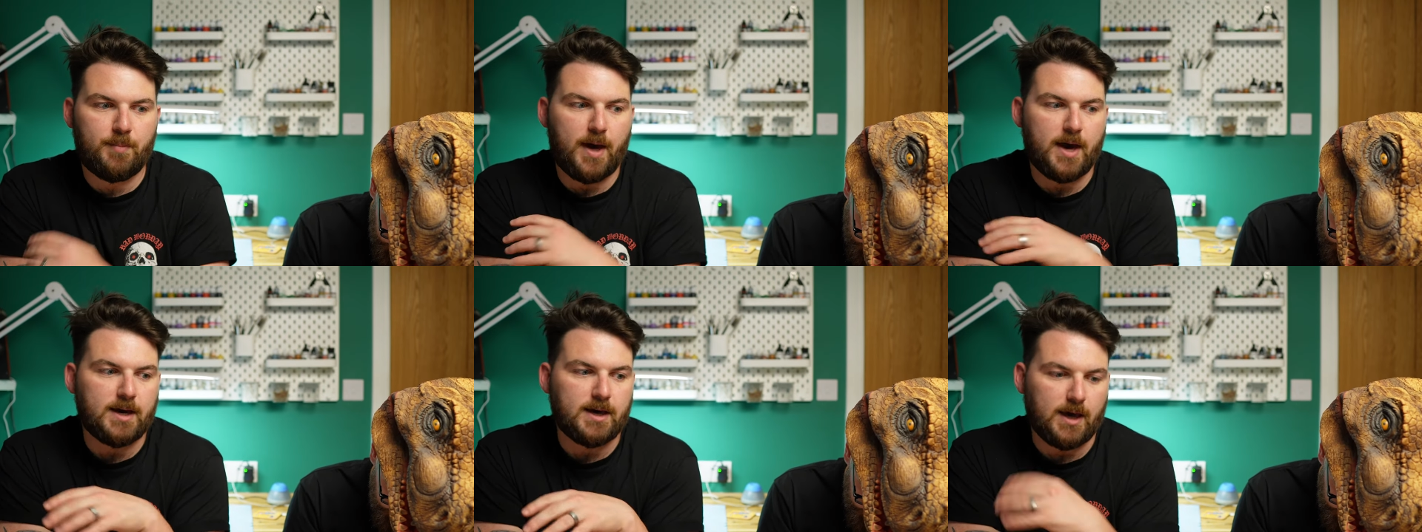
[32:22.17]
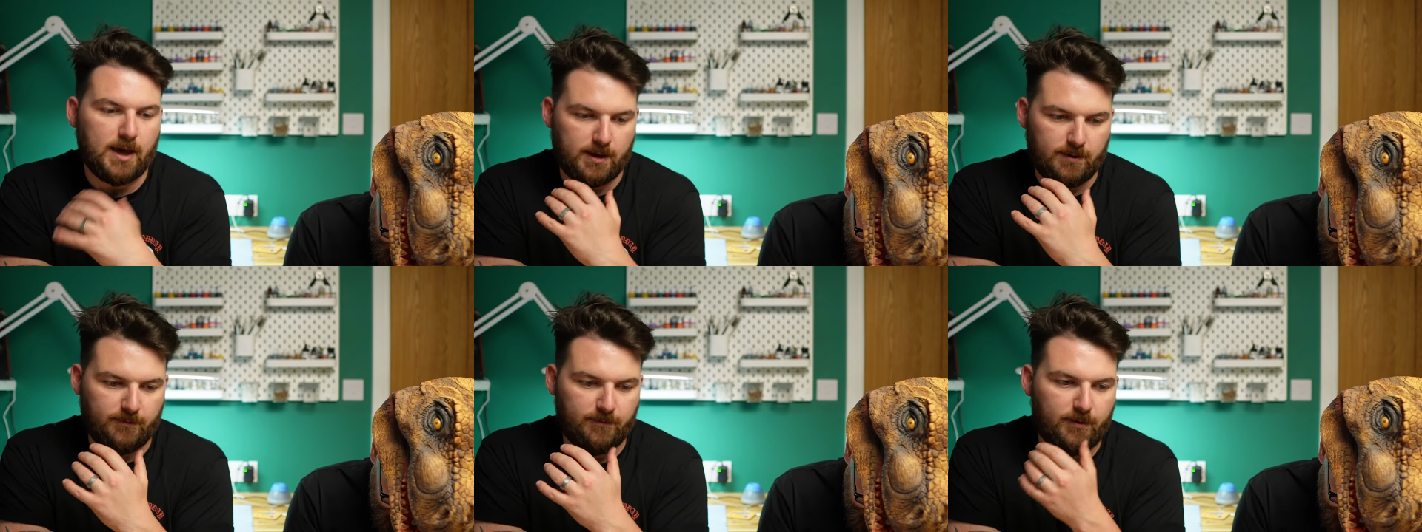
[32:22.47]

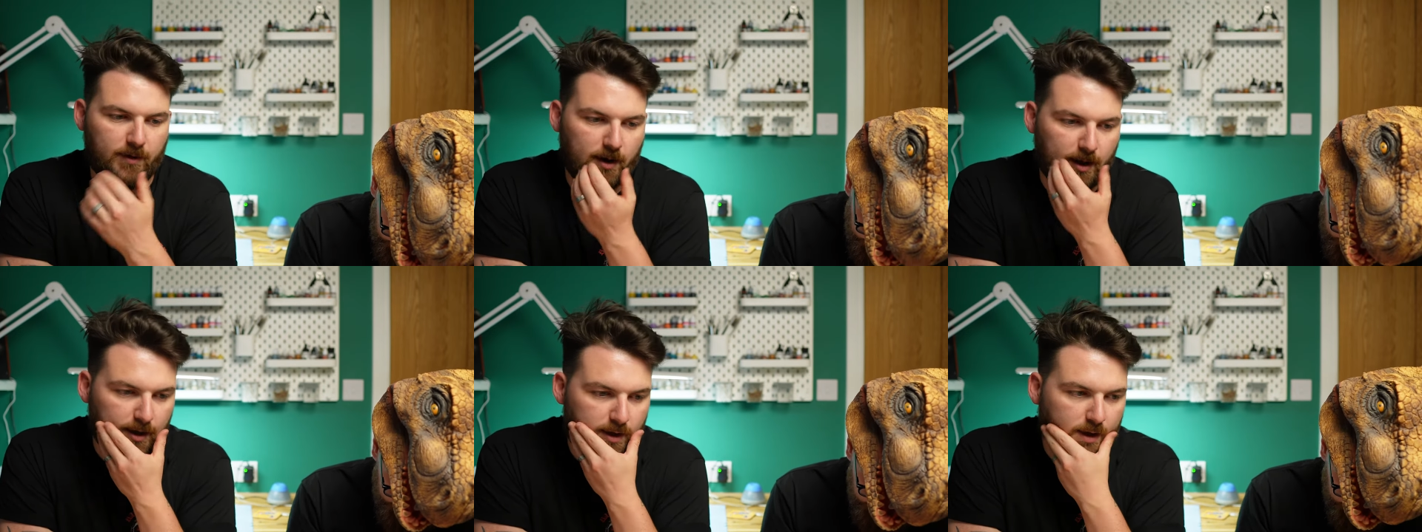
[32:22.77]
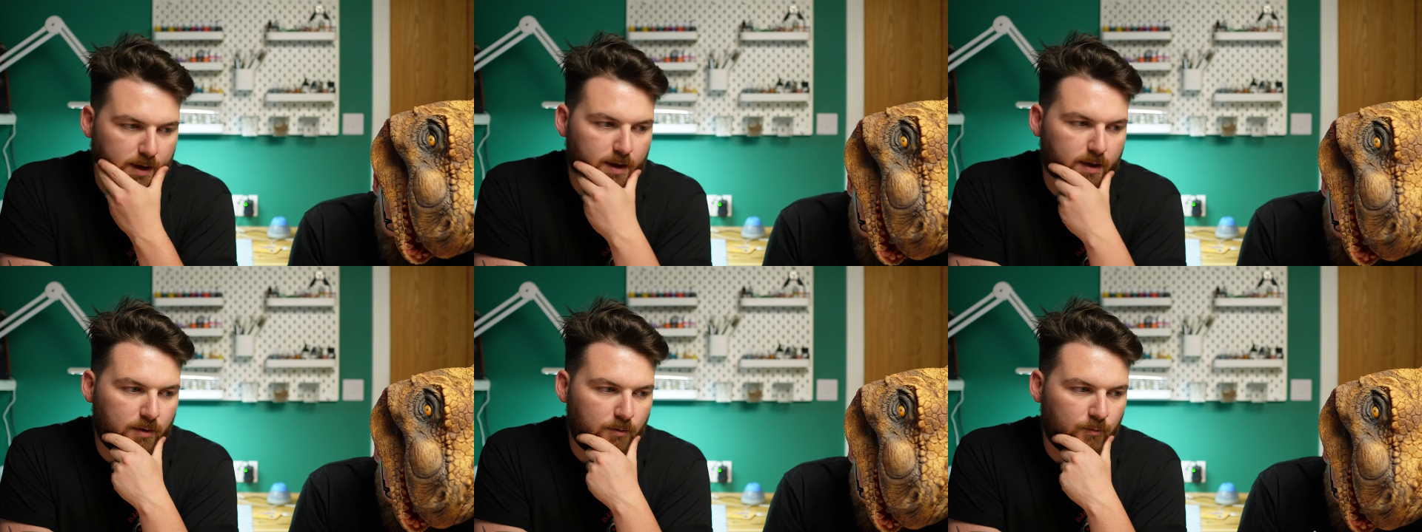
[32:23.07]
begging for
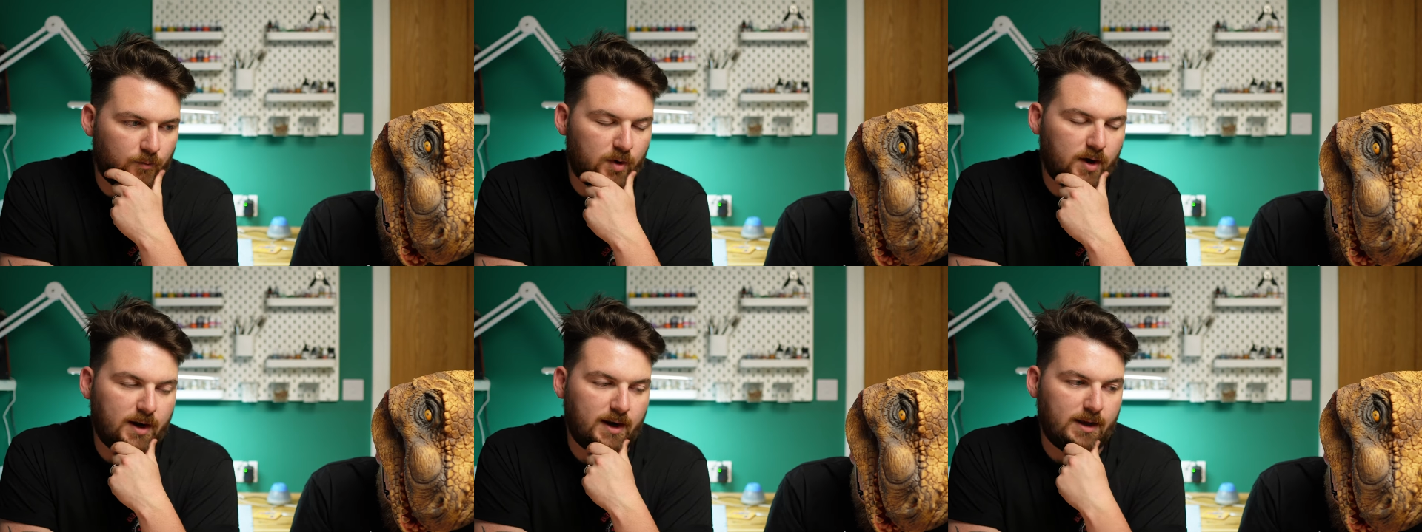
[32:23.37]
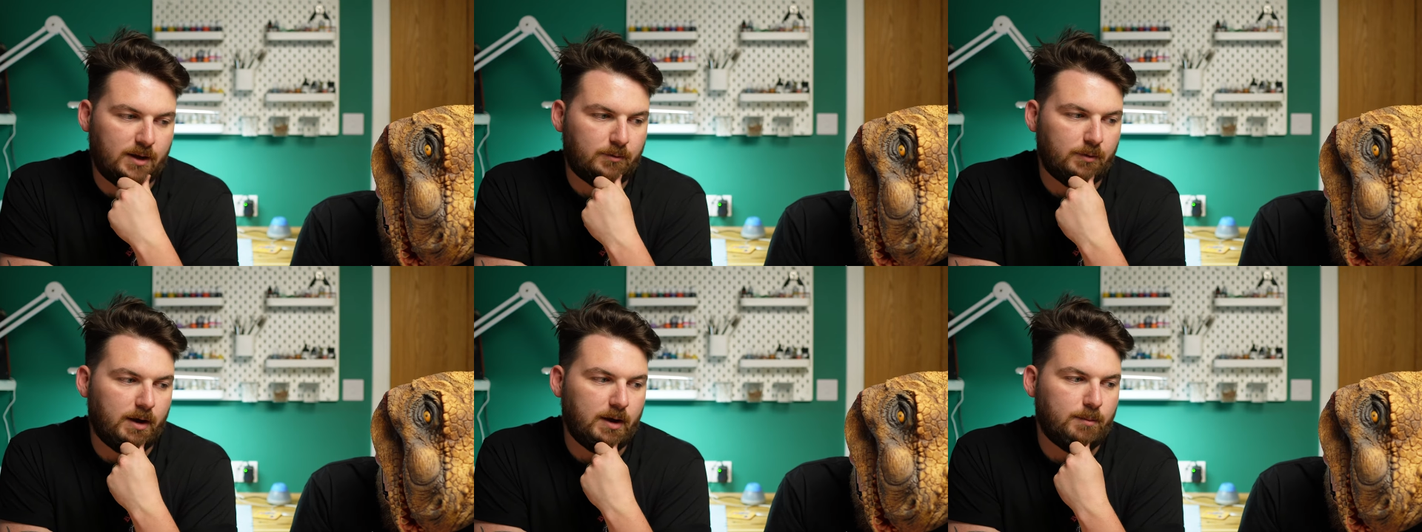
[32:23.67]
like really
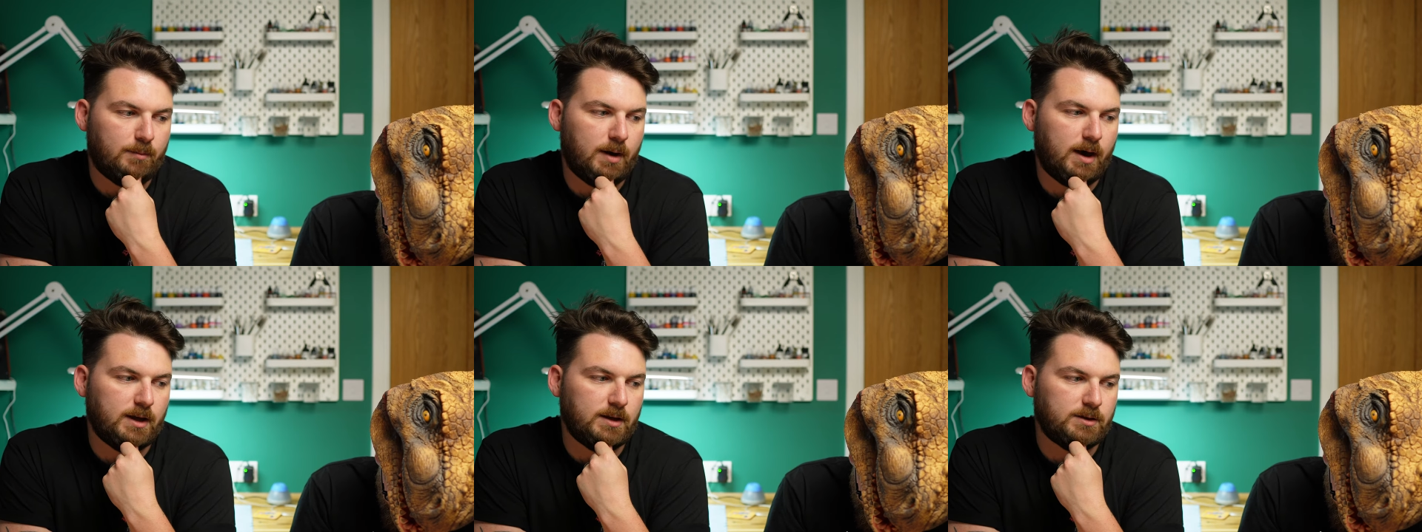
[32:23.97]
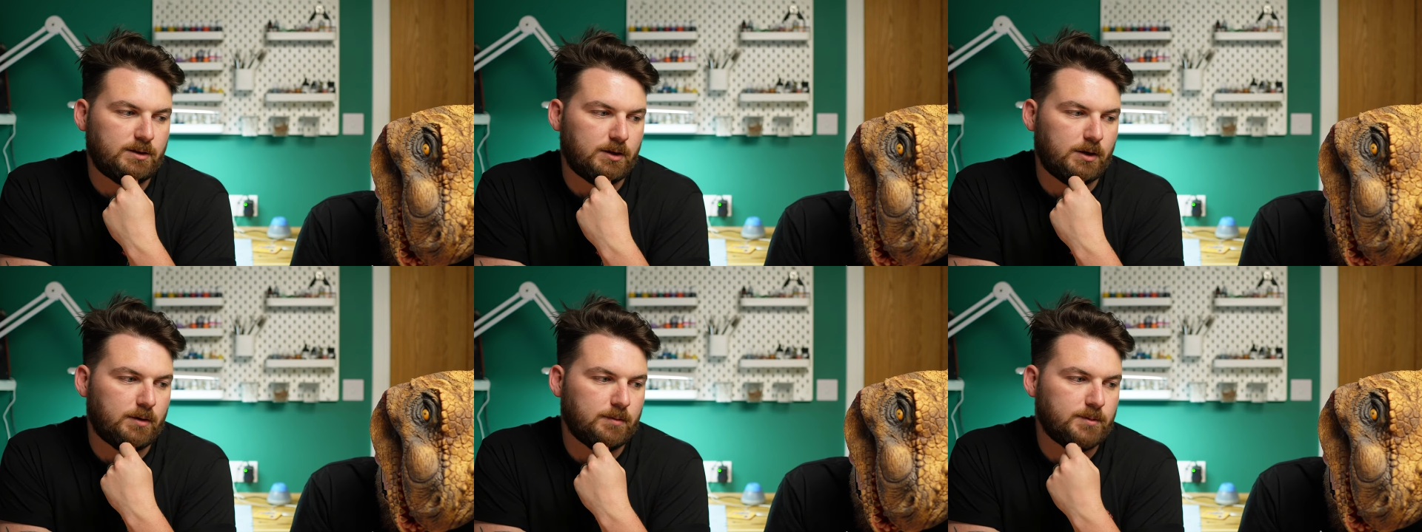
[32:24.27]
great paint
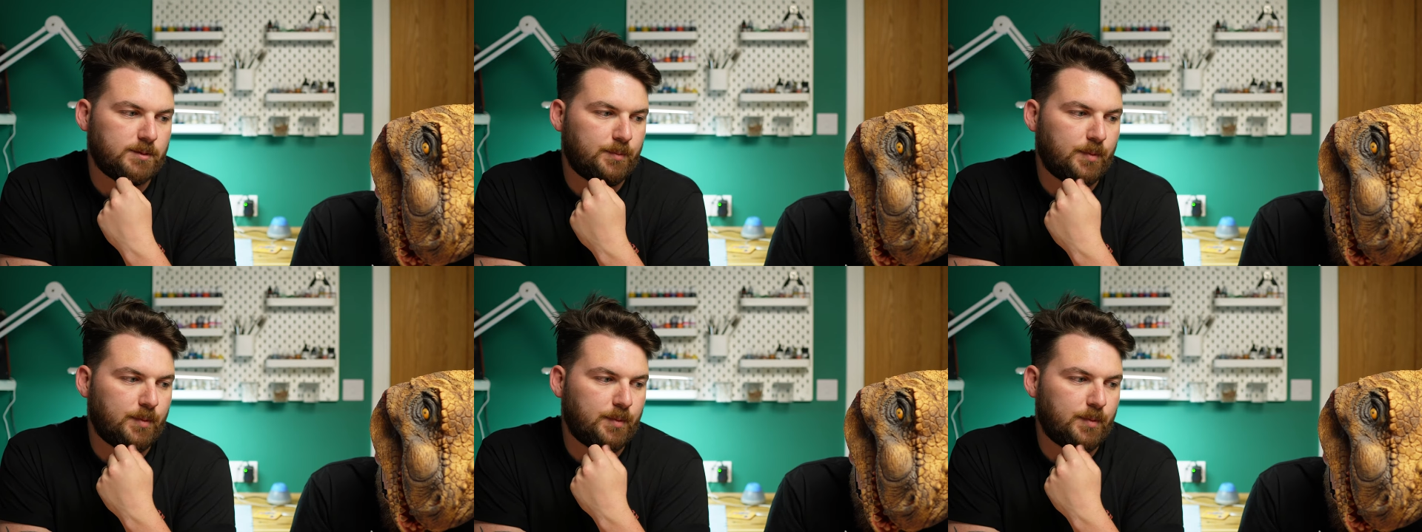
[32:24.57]
jobs.